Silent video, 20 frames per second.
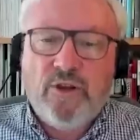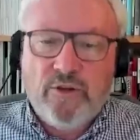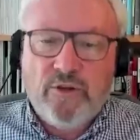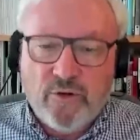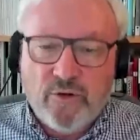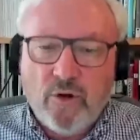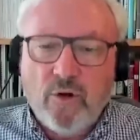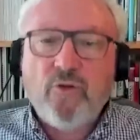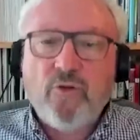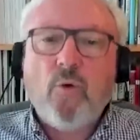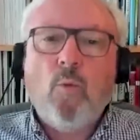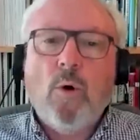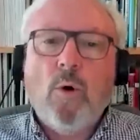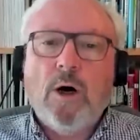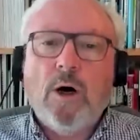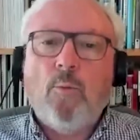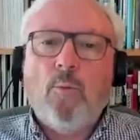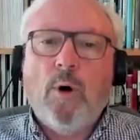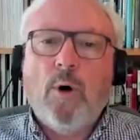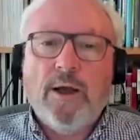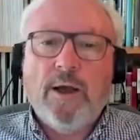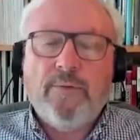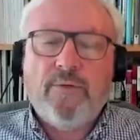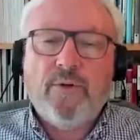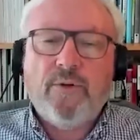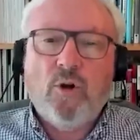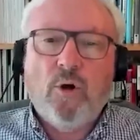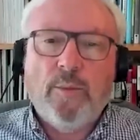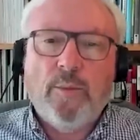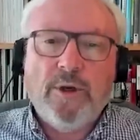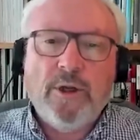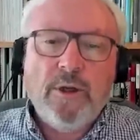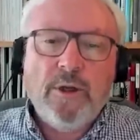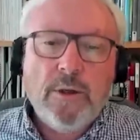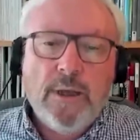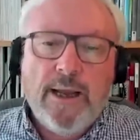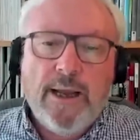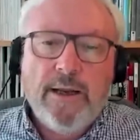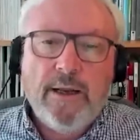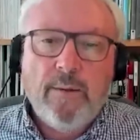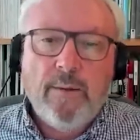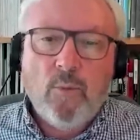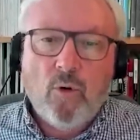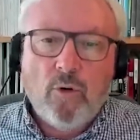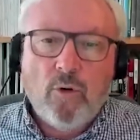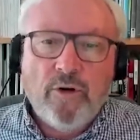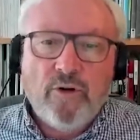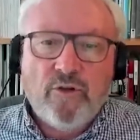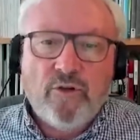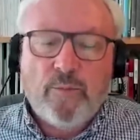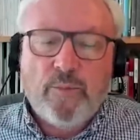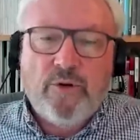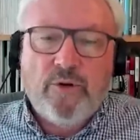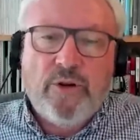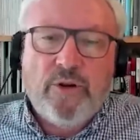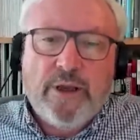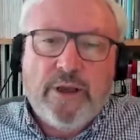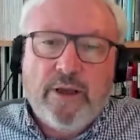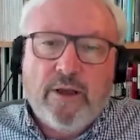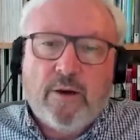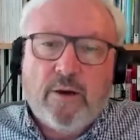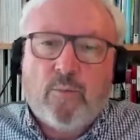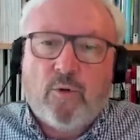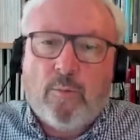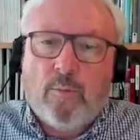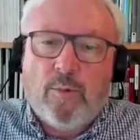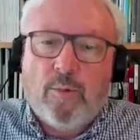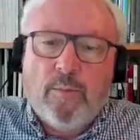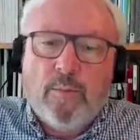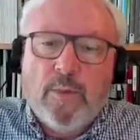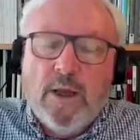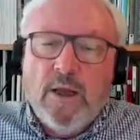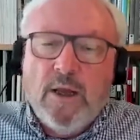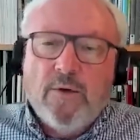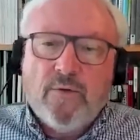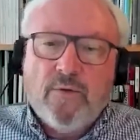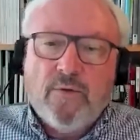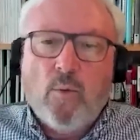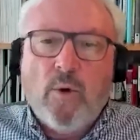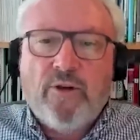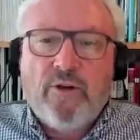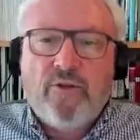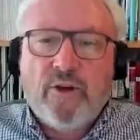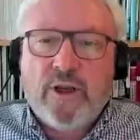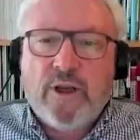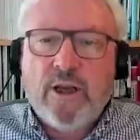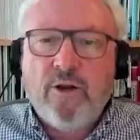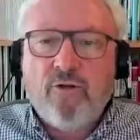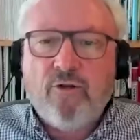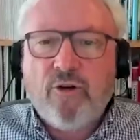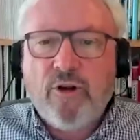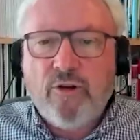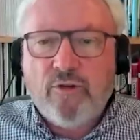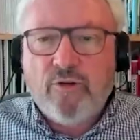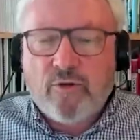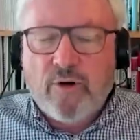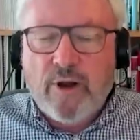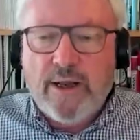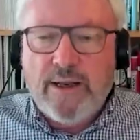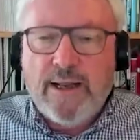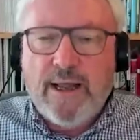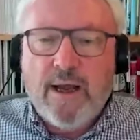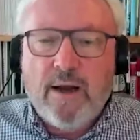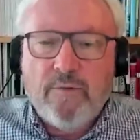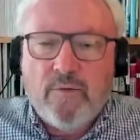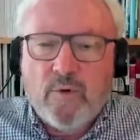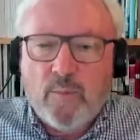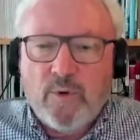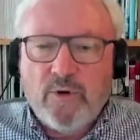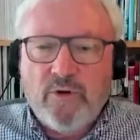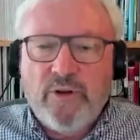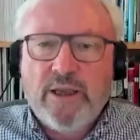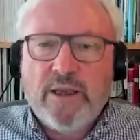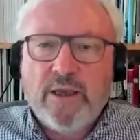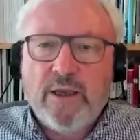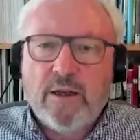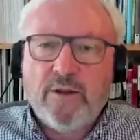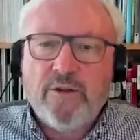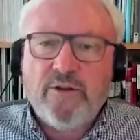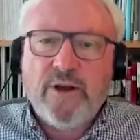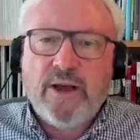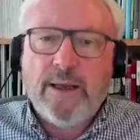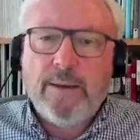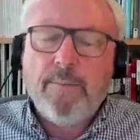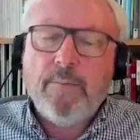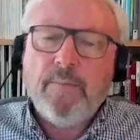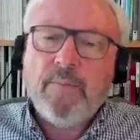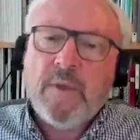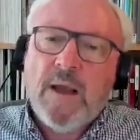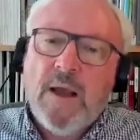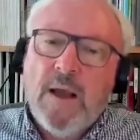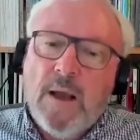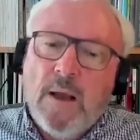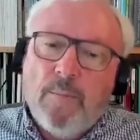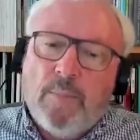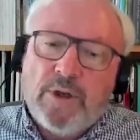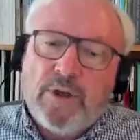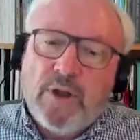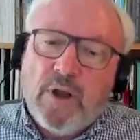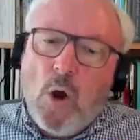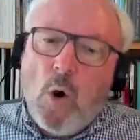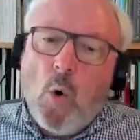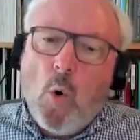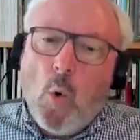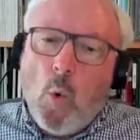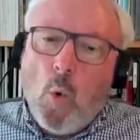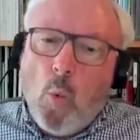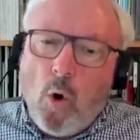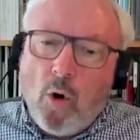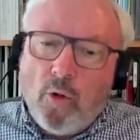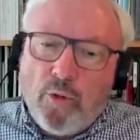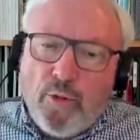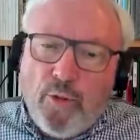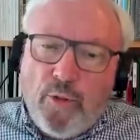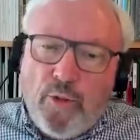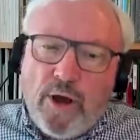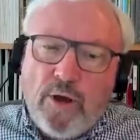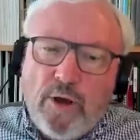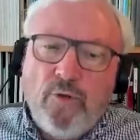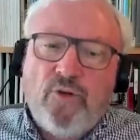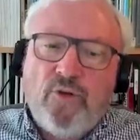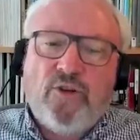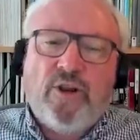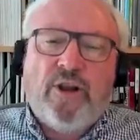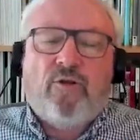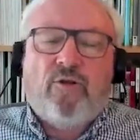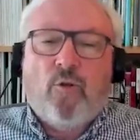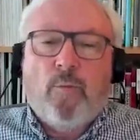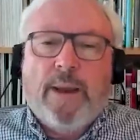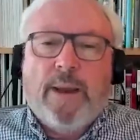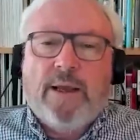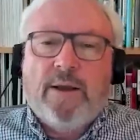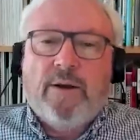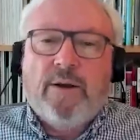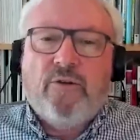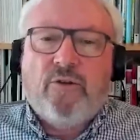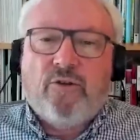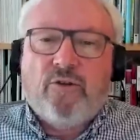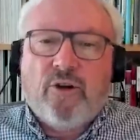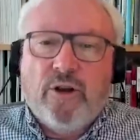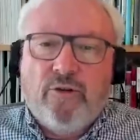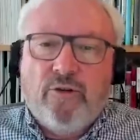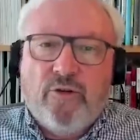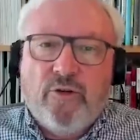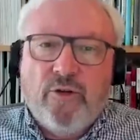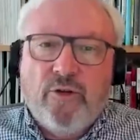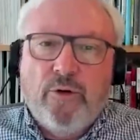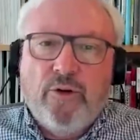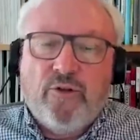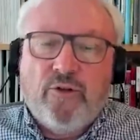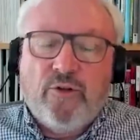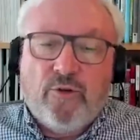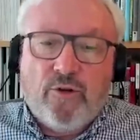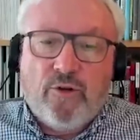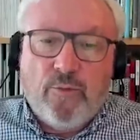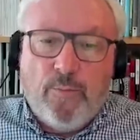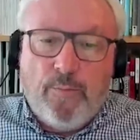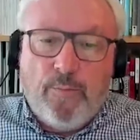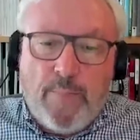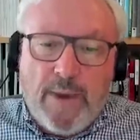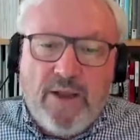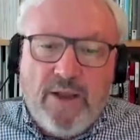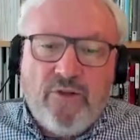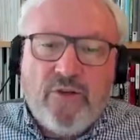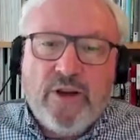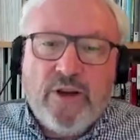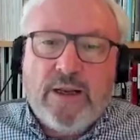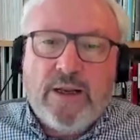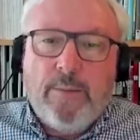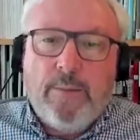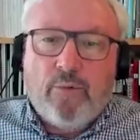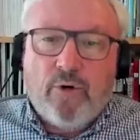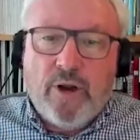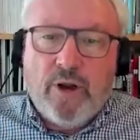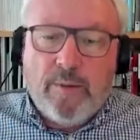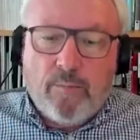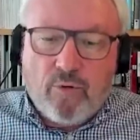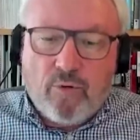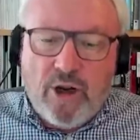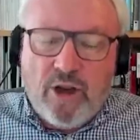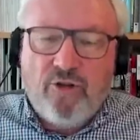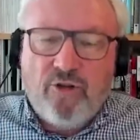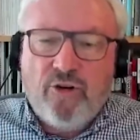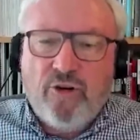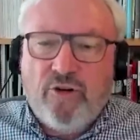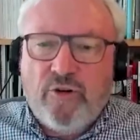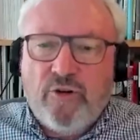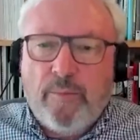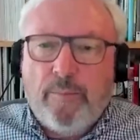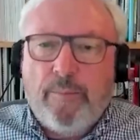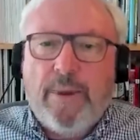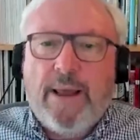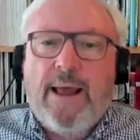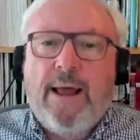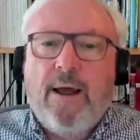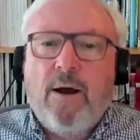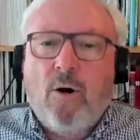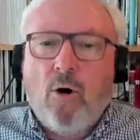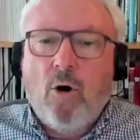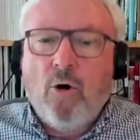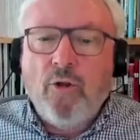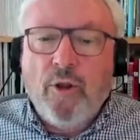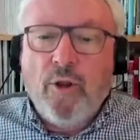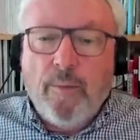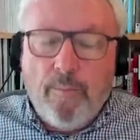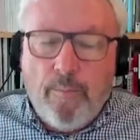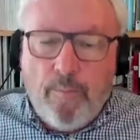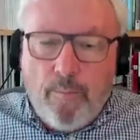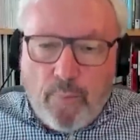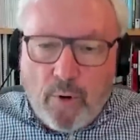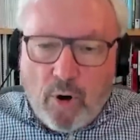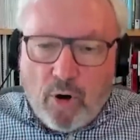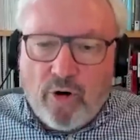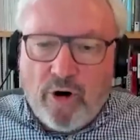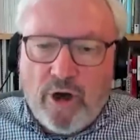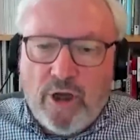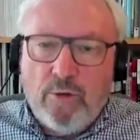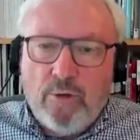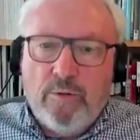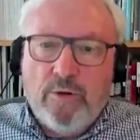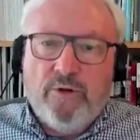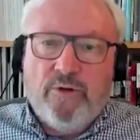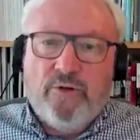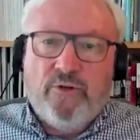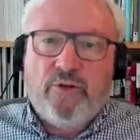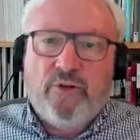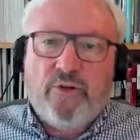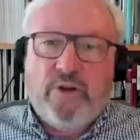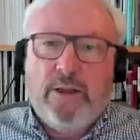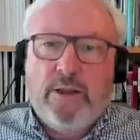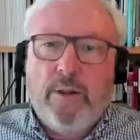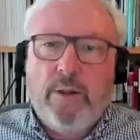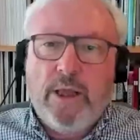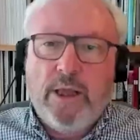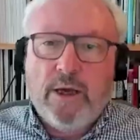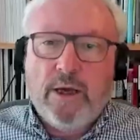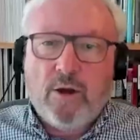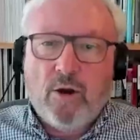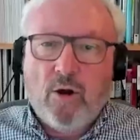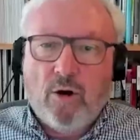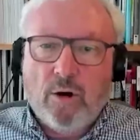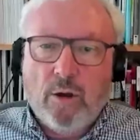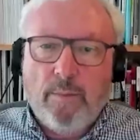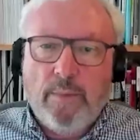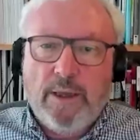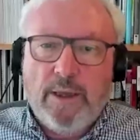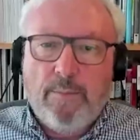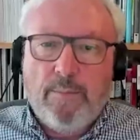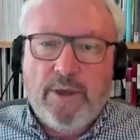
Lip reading: is not a worldwide phenomenon anymore. It's a particular problem for Western countries right now of a particular type. But what those central bankers are trying to do is to basically bring pressure to bear on the borrowers in the economy,